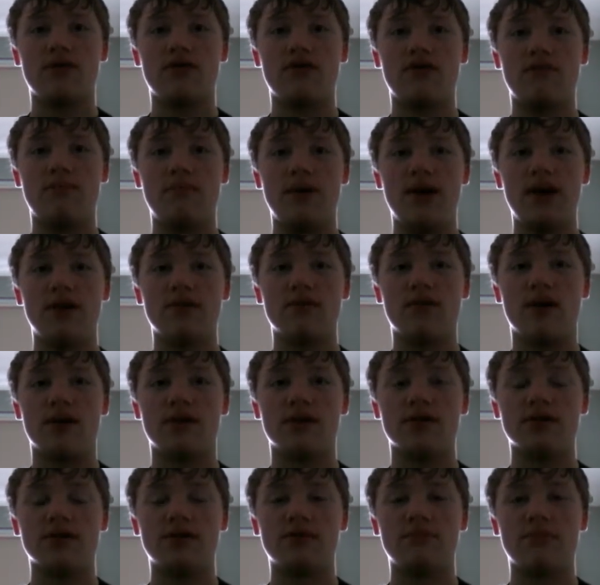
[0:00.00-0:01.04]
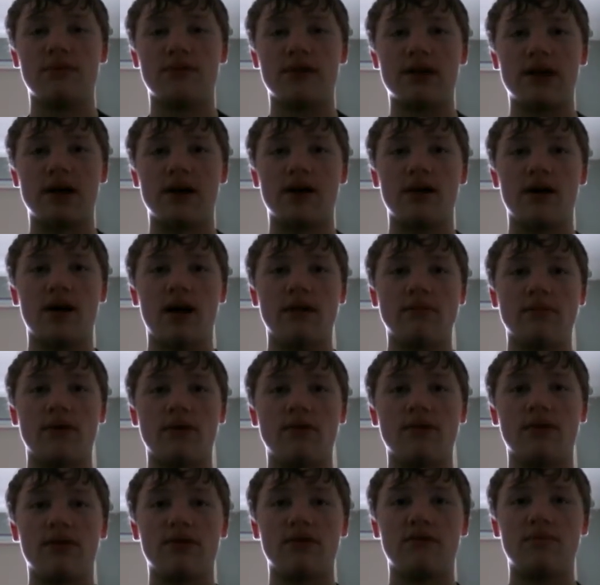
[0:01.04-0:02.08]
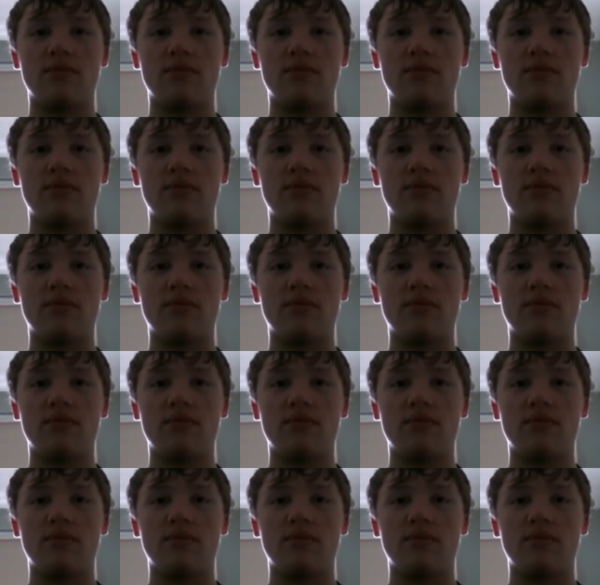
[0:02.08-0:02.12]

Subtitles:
speedrunners, but I'm not really a